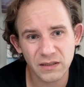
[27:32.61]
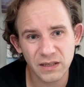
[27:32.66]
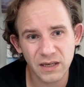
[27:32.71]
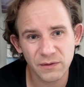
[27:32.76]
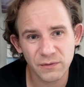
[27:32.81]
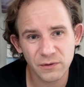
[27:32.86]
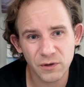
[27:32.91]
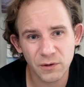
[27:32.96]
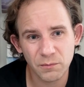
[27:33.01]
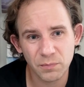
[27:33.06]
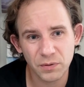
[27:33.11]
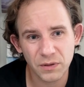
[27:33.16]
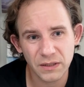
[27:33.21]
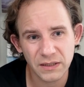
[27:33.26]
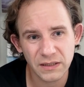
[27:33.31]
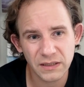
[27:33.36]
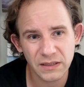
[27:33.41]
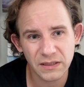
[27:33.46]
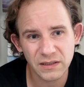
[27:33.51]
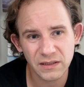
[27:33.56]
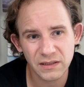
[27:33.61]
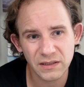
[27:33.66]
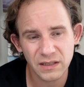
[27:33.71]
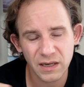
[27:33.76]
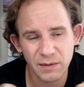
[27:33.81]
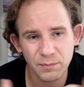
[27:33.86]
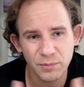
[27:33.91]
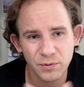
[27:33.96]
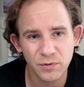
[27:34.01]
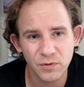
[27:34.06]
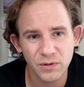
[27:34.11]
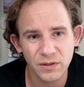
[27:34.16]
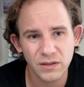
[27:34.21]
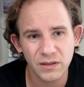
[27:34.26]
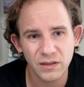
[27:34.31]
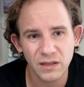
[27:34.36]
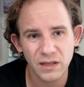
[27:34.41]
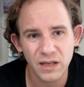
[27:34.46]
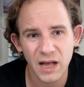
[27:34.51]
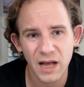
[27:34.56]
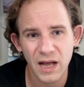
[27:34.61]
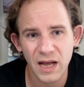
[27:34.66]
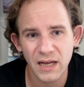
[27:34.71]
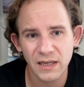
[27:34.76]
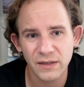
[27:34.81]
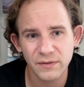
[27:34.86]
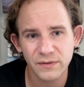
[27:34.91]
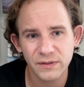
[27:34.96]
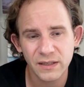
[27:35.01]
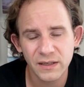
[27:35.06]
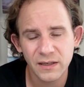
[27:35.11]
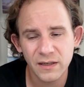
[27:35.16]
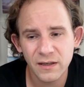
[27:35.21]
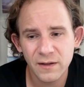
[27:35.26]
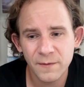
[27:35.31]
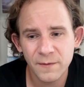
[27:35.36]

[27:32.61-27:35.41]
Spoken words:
They have completely separate lives.